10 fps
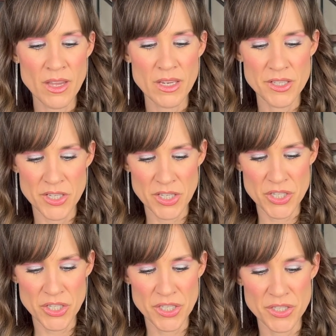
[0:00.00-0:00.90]

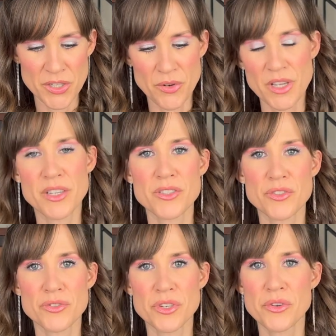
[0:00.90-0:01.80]
Natasha Denona
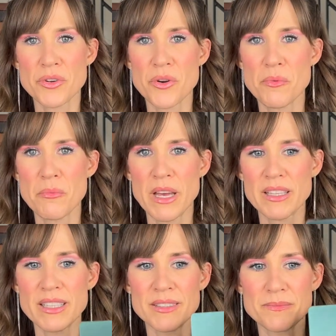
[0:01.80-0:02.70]
True Chrome
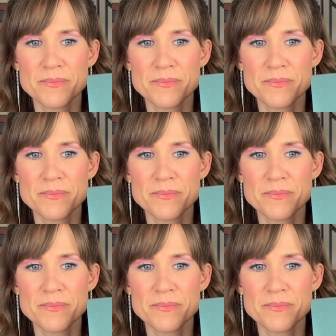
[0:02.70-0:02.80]
palette.